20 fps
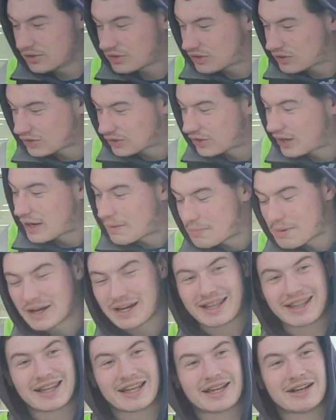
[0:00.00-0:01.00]
scrape
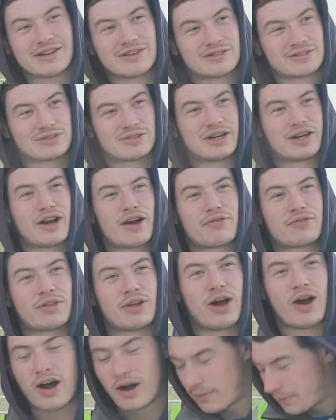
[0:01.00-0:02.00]
anything right off the
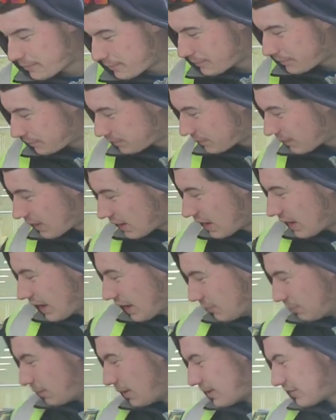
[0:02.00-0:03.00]
hop.
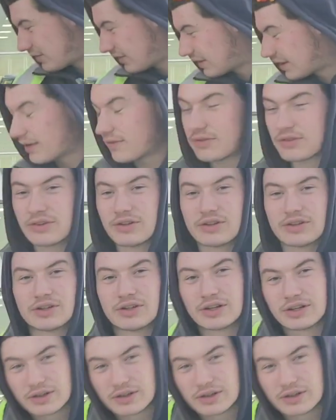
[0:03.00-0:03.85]
And plus it gives your